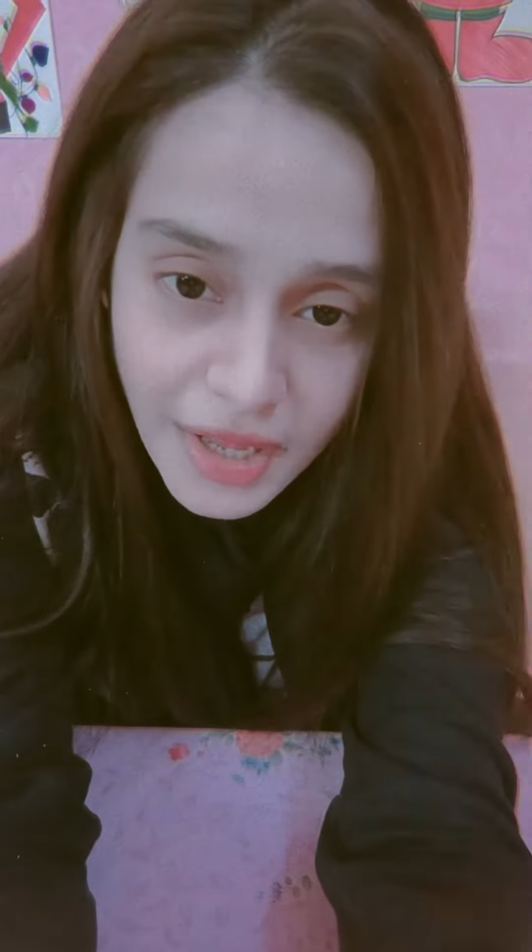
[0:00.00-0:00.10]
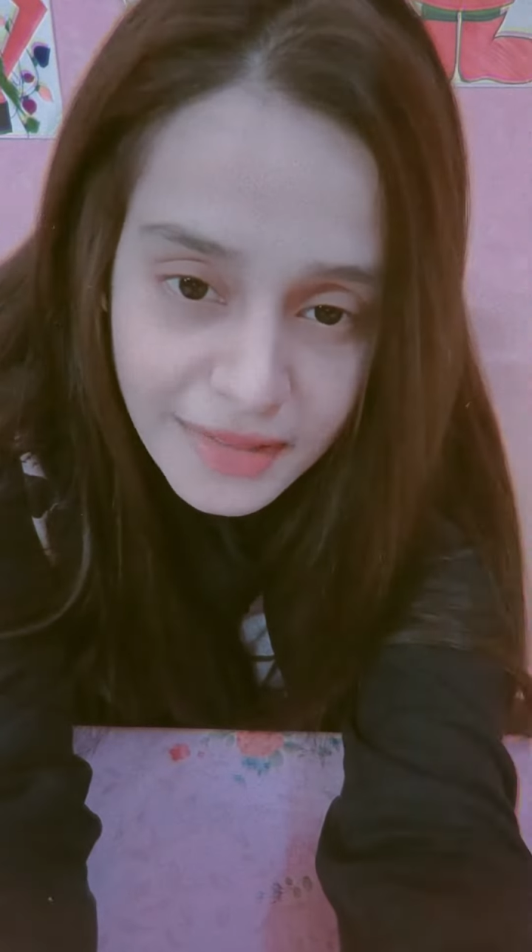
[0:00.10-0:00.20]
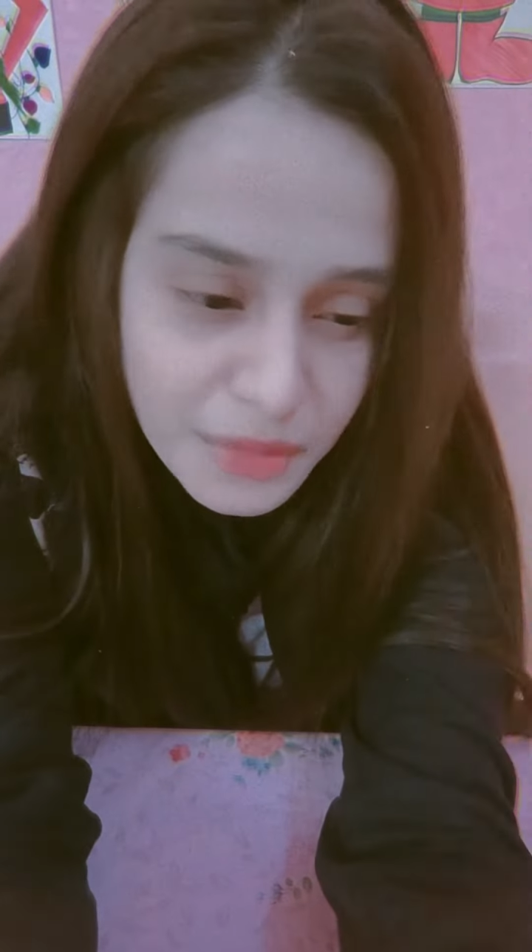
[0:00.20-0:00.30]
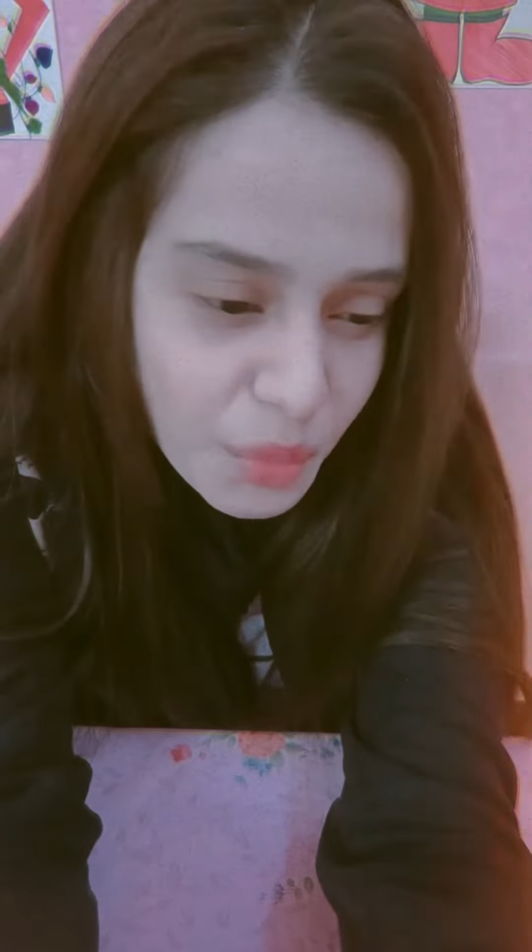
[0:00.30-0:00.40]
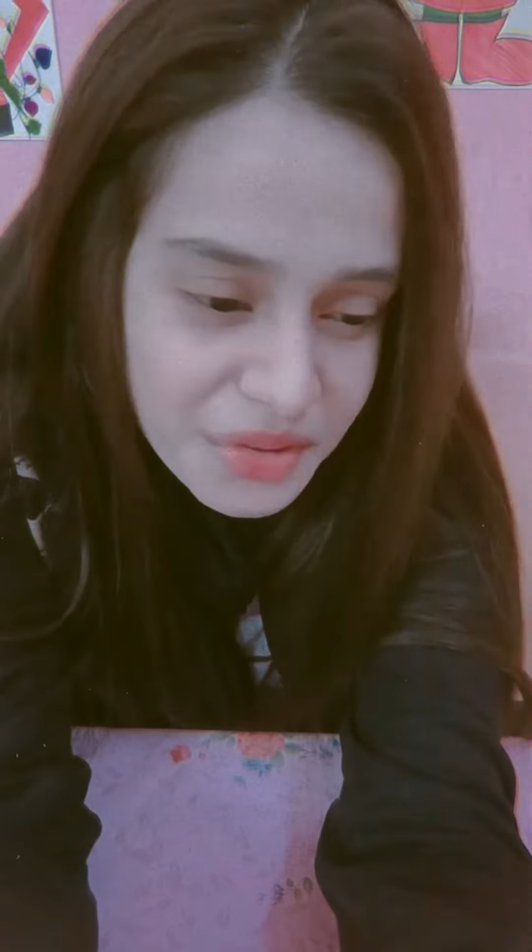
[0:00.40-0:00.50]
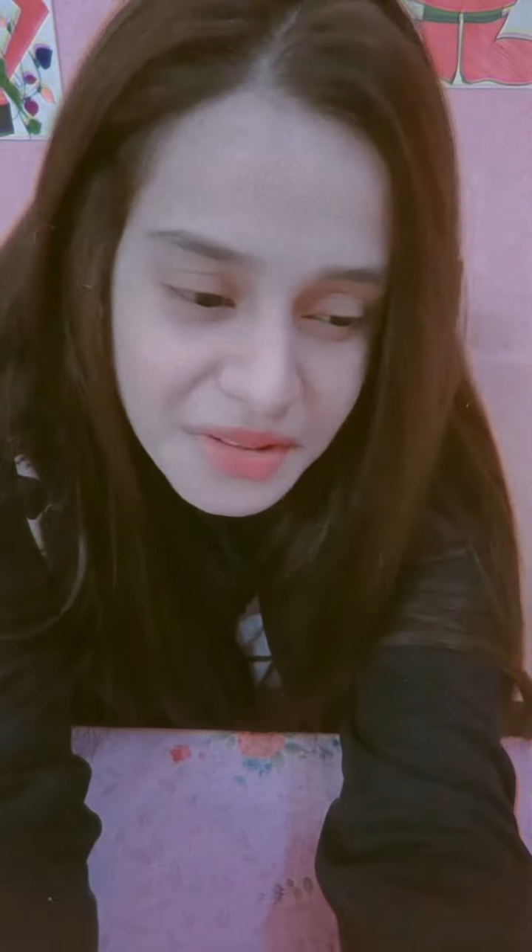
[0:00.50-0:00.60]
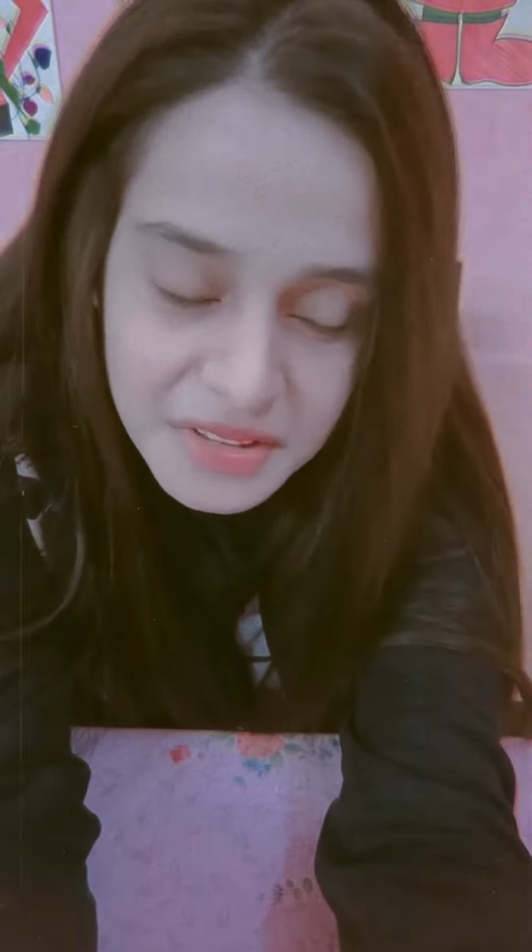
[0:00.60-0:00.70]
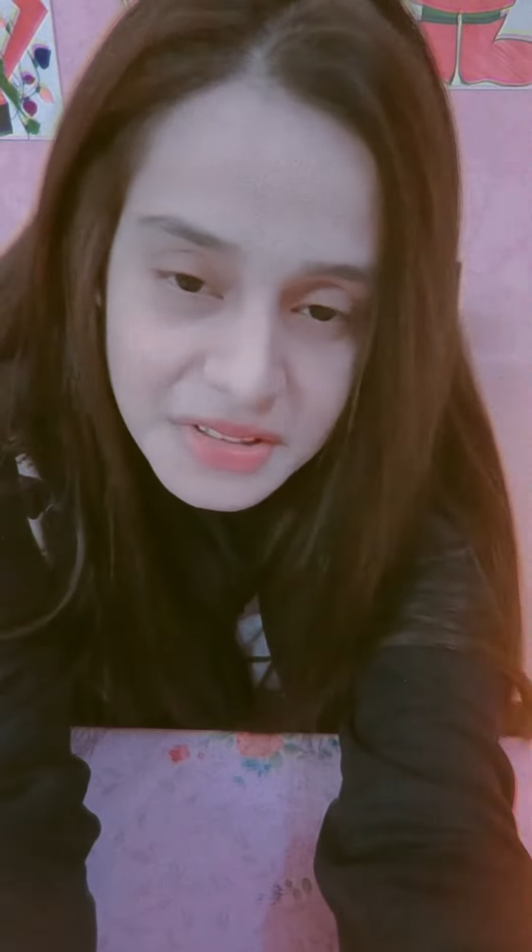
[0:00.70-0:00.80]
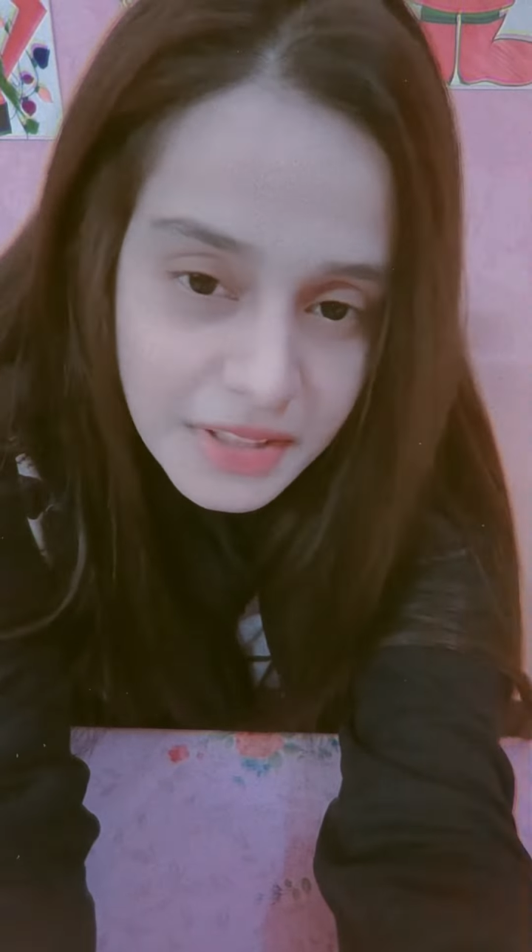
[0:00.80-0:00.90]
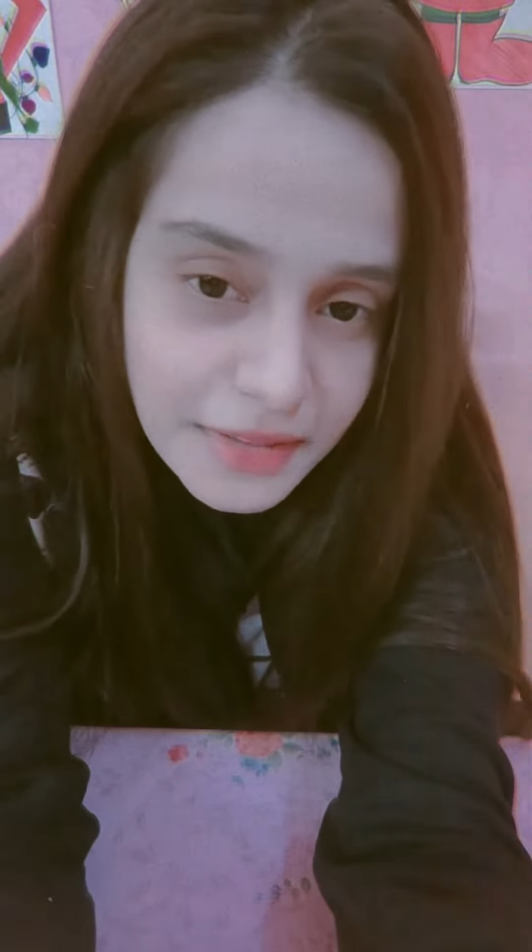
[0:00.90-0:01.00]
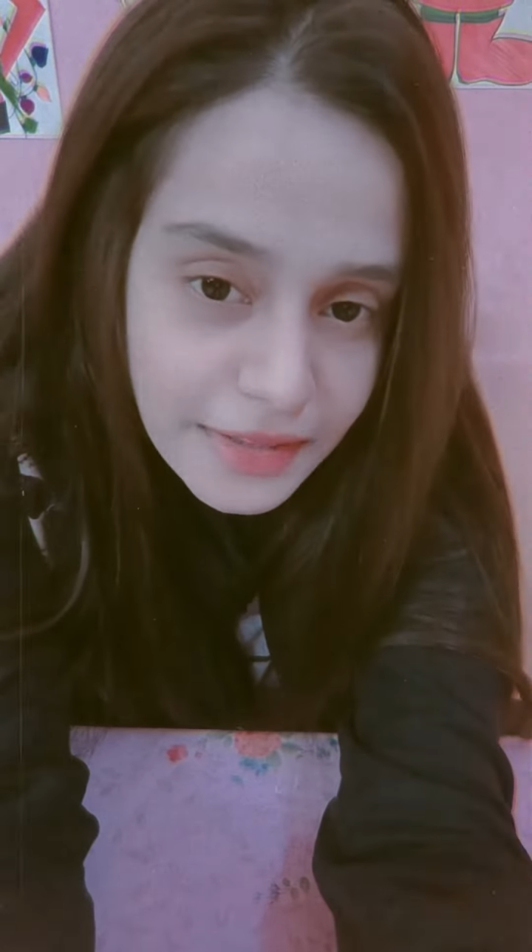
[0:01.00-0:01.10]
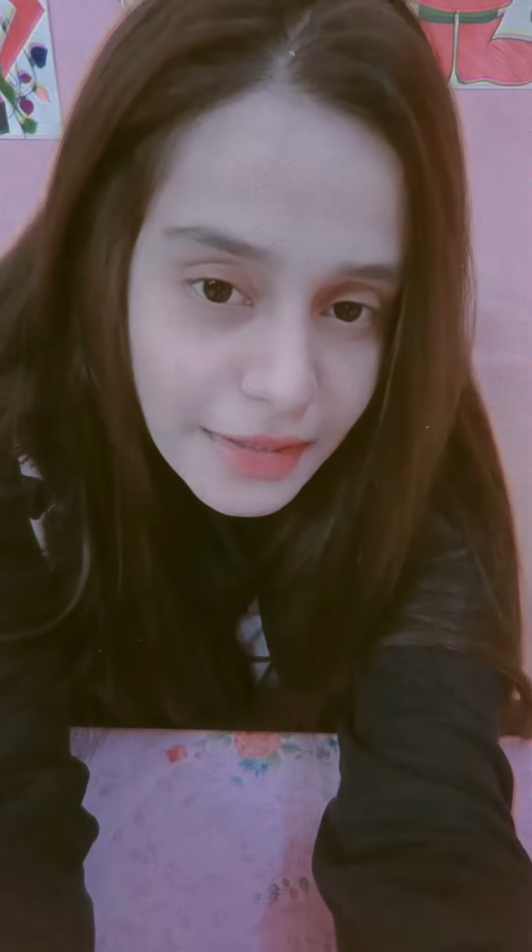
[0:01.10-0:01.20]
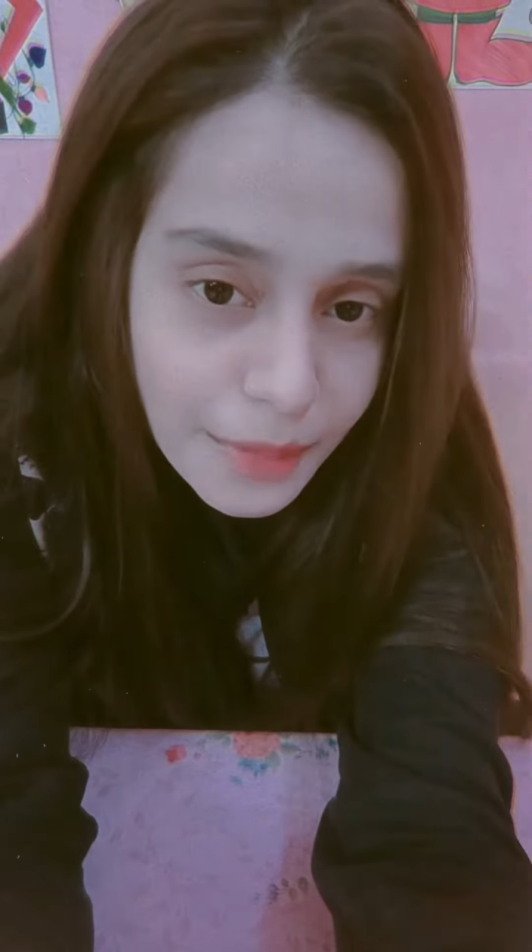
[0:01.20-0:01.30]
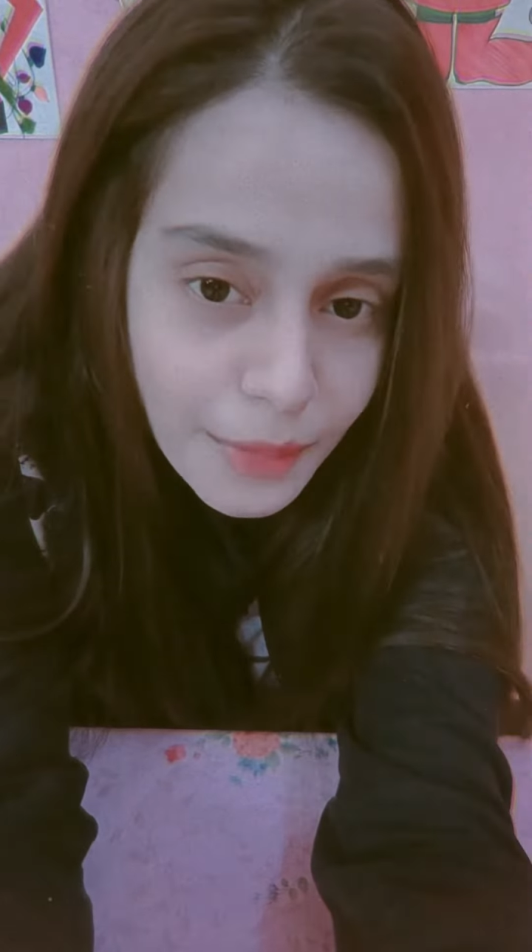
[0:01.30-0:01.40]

and what others are thinking